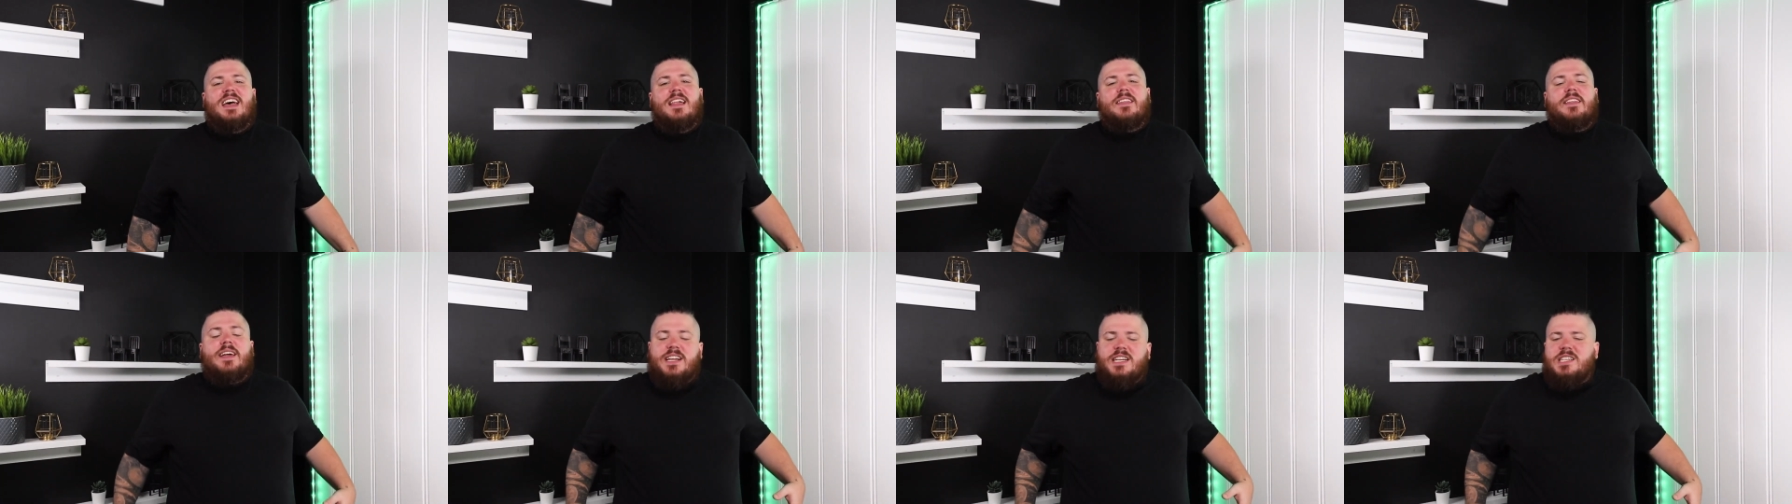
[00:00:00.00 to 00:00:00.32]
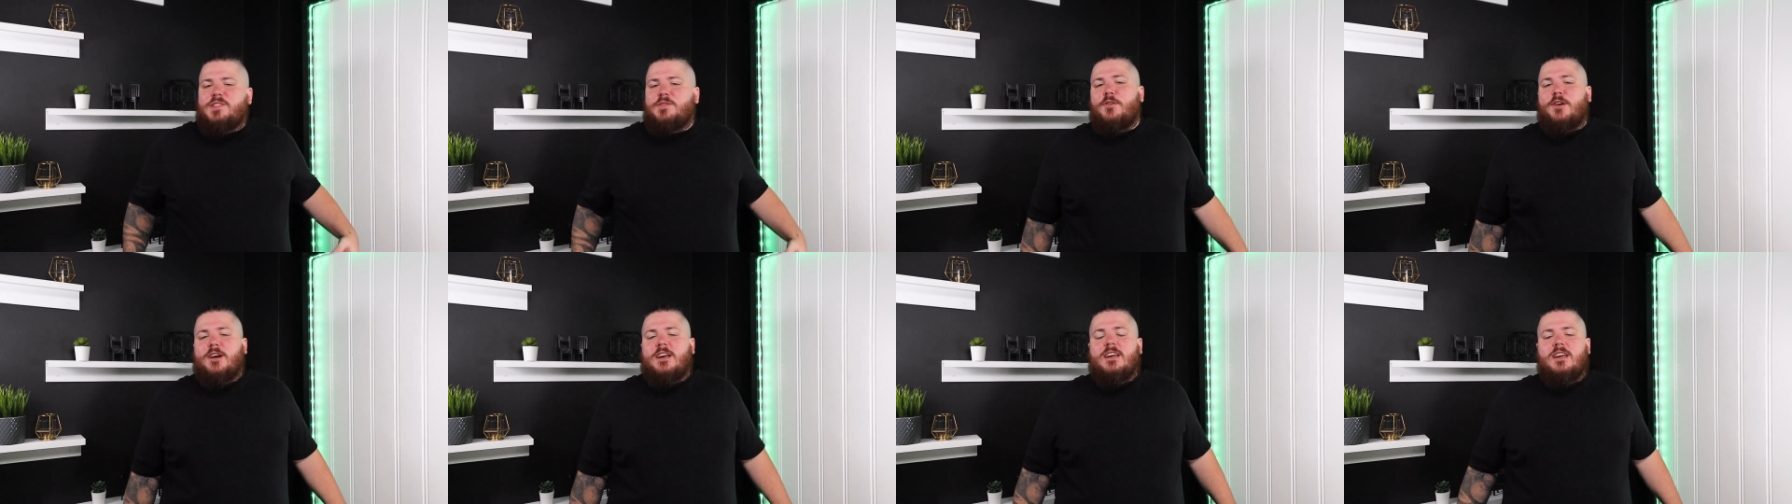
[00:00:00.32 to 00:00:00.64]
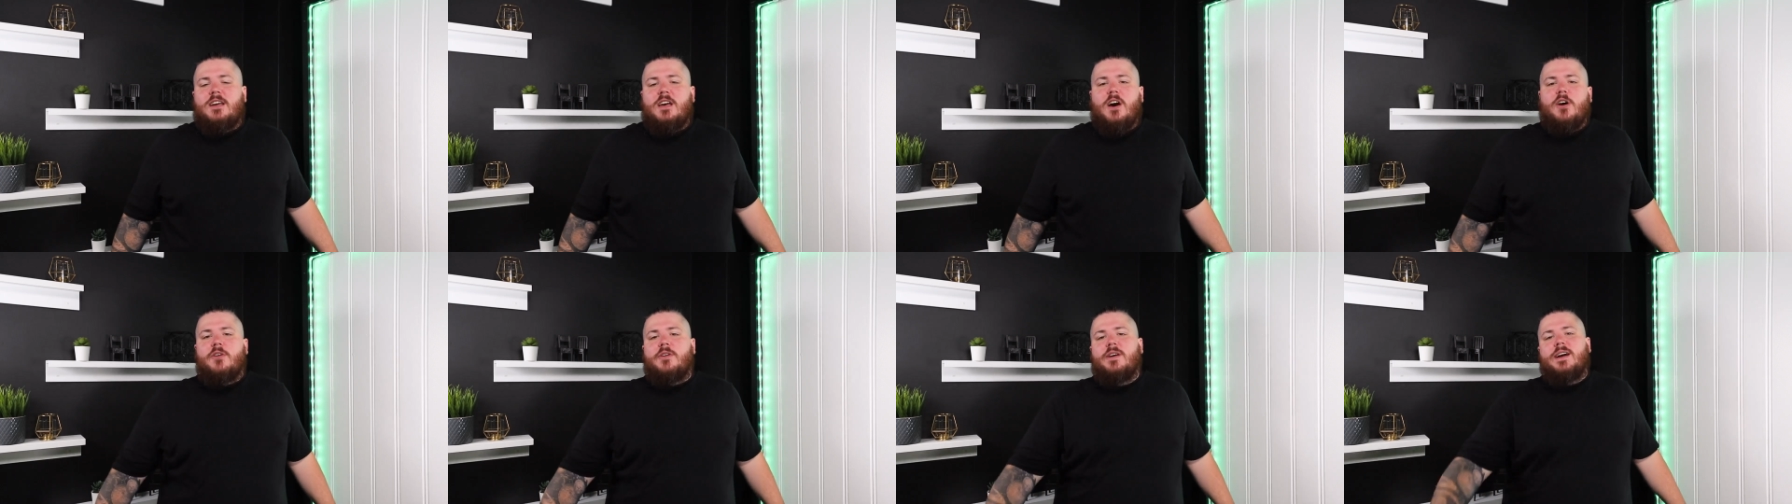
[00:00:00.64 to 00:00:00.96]
Let's freaking
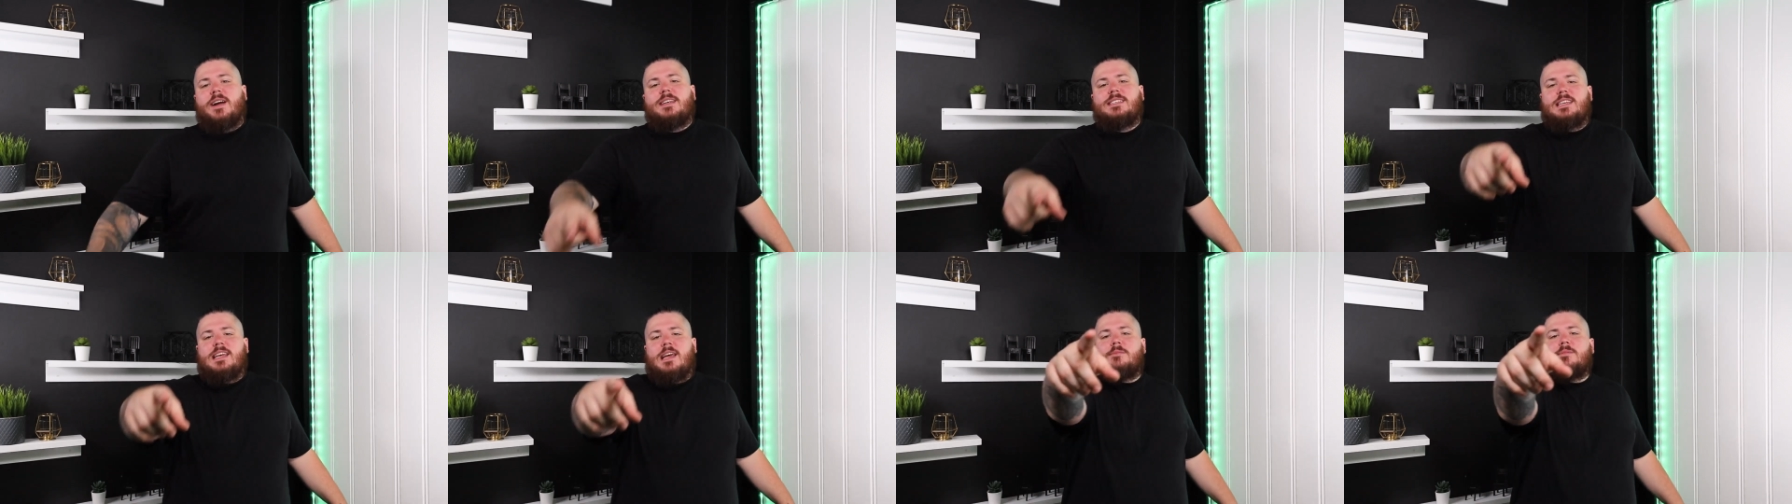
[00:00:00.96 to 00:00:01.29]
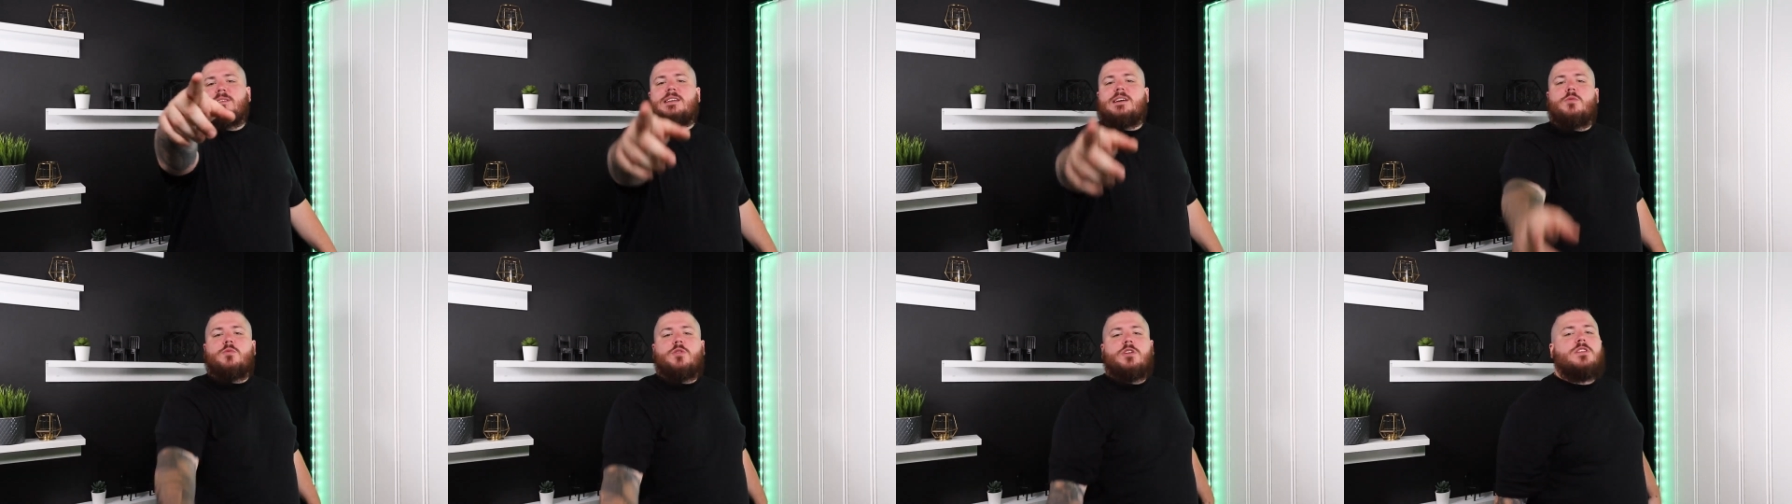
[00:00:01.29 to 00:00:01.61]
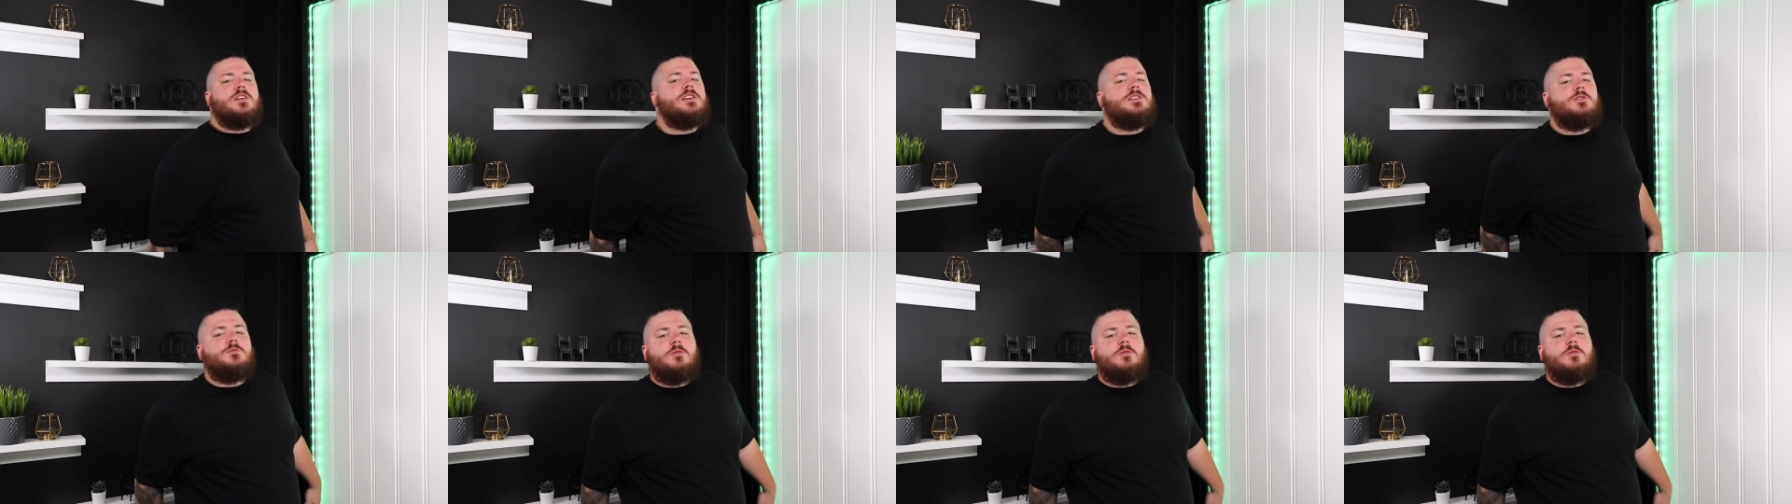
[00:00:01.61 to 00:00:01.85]
go. Is Amazon worth it in